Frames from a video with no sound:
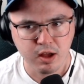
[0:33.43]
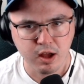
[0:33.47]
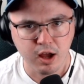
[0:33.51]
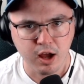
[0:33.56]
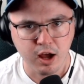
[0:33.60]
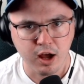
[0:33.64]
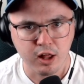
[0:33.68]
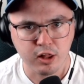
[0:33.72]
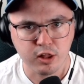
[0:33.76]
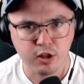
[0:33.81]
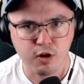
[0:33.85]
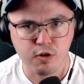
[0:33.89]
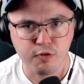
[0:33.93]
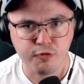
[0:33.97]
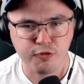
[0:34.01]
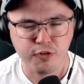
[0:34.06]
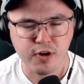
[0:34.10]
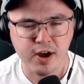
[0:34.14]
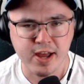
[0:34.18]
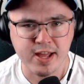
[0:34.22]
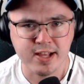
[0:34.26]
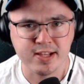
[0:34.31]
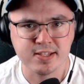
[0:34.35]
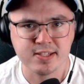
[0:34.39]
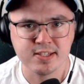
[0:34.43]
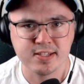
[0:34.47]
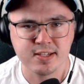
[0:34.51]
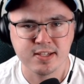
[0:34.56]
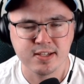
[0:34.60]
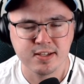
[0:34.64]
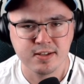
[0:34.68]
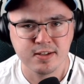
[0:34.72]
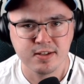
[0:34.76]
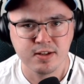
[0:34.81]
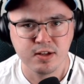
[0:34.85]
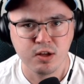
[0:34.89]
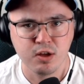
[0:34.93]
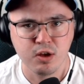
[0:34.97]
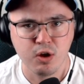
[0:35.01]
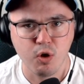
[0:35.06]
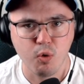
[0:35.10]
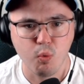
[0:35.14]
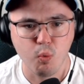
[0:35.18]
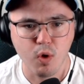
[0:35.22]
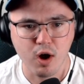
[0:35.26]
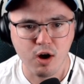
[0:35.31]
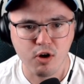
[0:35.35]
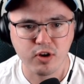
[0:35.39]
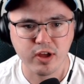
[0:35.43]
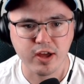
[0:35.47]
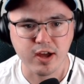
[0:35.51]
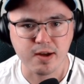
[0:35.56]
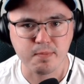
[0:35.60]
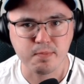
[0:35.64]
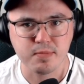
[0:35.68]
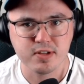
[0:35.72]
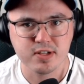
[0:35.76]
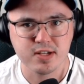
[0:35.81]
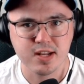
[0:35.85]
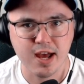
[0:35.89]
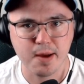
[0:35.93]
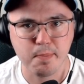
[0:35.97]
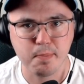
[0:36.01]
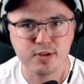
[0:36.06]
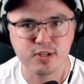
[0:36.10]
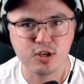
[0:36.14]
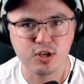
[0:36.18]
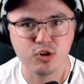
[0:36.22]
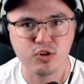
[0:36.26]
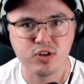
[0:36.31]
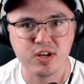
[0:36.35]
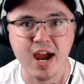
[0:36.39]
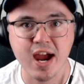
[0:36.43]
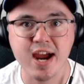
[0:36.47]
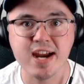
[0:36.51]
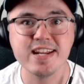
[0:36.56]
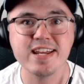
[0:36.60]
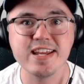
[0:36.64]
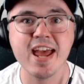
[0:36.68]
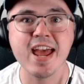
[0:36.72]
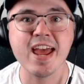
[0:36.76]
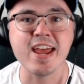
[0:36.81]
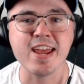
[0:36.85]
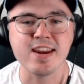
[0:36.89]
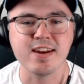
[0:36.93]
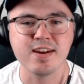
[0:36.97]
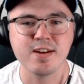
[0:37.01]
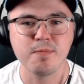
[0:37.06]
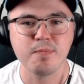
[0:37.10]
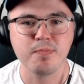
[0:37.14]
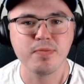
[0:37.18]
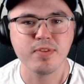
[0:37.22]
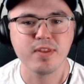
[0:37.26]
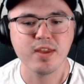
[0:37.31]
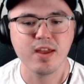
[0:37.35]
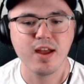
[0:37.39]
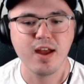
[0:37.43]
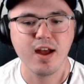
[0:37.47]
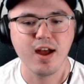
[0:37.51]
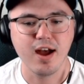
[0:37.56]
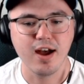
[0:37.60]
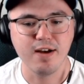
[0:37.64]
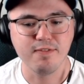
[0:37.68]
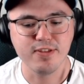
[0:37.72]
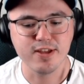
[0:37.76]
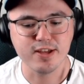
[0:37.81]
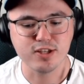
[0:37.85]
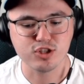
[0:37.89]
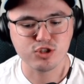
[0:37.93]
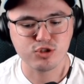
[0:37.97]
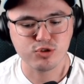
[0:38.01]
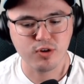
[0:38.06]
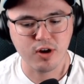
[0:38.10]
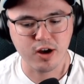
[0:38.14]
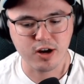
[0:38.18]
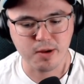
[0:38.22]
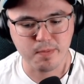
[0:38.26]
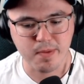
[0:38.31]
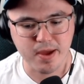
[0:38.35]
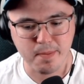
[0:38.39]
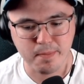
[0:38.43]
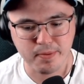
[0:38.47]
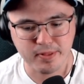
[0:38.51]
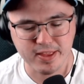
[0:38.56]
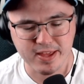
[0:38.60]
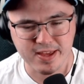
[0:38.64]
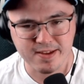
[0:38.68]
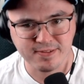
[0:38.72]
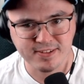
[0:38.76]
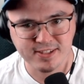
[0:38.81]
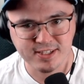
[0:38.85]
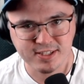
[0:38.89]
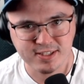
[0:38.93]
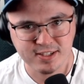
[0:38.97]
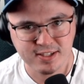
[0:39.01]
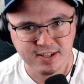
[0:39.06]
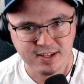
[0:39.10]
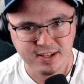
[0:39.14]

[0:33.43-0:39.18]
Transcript: Hello, friends. Welcome to episode 98 of this Toronto Maple Leafs